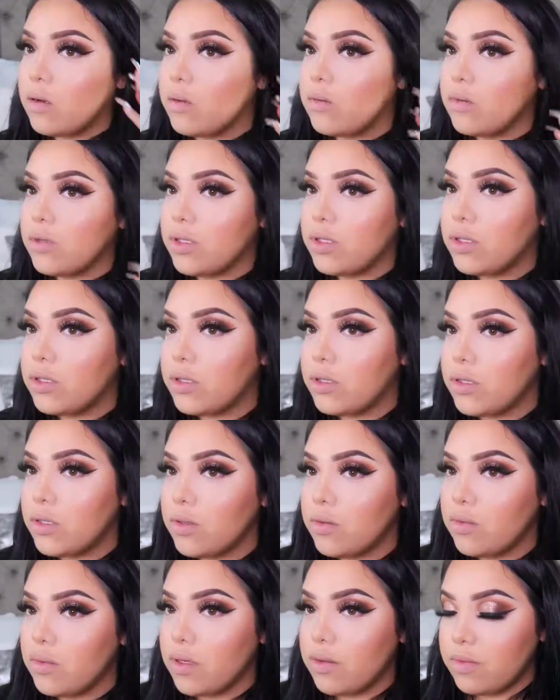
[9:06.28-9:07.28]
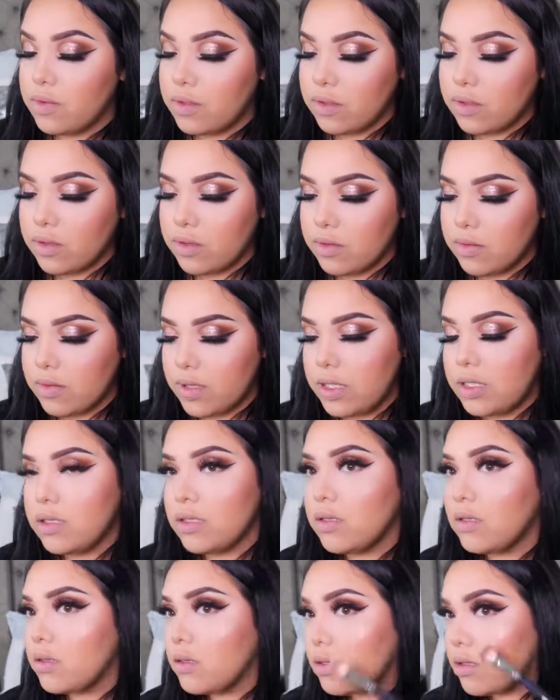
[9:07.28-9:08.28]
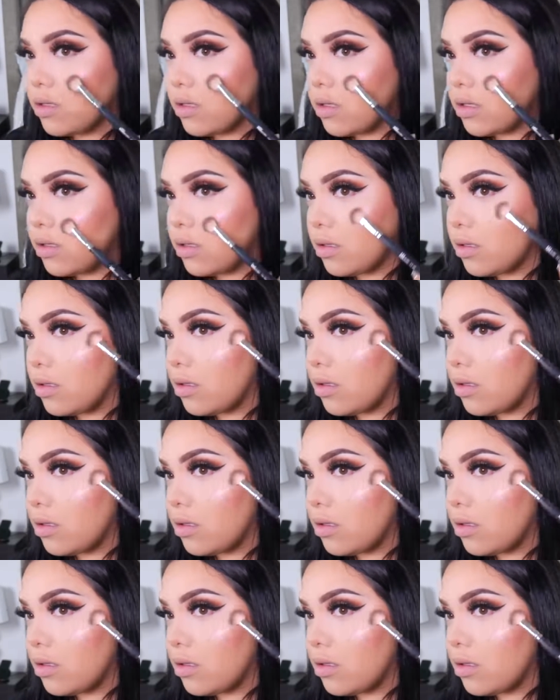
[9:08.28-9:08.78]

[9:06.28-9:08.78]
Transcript: Oh shoot, I went crazy on this side.